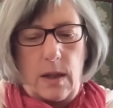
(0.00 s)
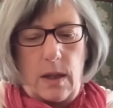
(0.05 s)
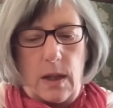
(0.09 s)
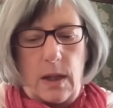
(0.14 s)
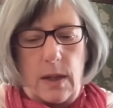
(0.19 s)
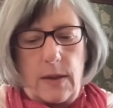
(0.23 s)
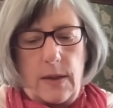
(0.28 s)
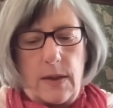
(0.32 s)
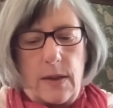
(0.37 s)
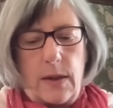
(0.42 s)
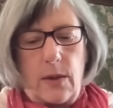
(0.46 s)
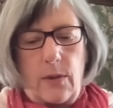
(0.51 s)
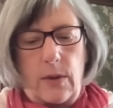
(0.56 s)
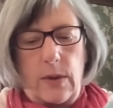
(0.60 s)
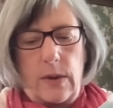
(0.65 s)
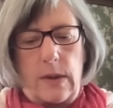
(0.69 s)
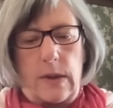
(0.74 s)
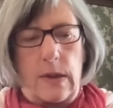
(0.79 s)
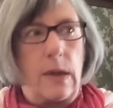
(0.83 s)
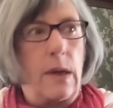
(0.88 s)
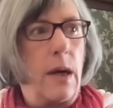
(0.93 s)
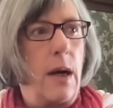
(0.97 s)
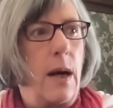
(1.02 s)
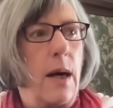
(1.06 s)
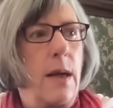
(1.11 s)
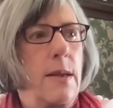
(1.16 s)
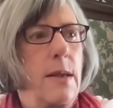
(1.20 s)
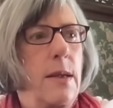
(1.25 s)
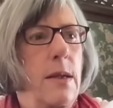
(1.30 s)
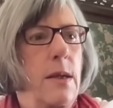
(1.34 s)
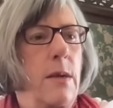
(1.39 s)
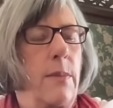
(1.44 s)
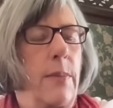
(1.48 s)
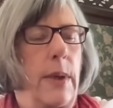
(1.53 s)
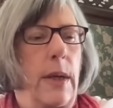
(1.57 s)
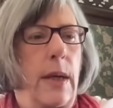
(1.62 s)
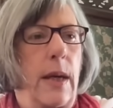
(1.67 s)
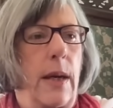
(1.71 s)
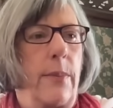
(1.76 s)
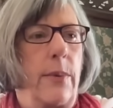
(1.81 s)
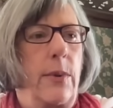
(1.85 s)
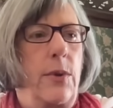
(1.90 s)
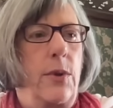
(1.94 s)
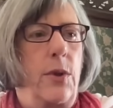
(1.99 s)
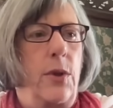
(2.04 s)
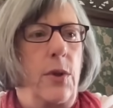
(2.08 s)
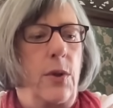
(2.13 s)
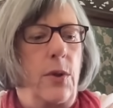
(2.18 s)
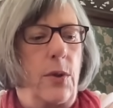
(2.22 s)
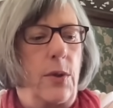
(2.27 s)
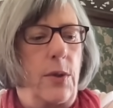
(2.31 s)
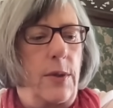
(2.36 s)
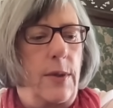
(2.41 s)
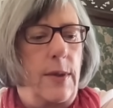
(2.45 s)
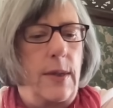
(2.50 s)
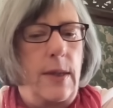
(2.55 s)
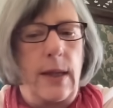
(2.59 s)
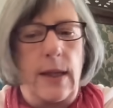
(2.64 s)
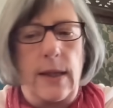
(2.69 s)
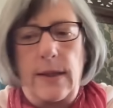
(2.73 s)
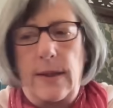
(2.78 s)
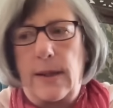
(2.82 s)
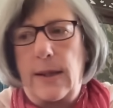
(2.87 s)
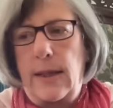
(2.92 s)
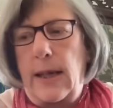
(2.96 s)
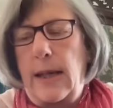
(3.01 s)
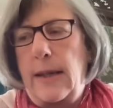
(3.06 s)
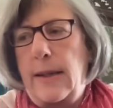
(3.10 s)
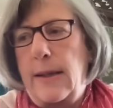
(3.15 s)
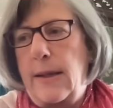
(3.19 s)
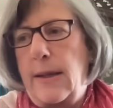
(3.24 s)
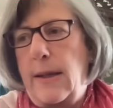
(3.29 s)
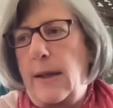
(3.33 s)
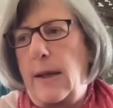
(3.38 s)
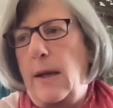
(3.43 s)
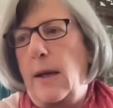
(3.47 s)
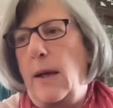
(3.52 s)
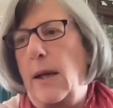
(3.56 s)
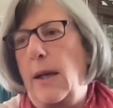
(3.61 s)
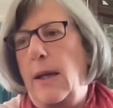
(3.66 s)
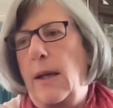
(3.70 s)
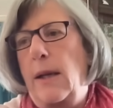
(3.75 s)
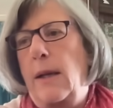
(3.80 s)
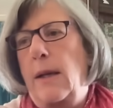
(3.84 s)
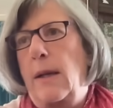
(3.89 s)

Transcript: And so it's nice to be able to use these decks that I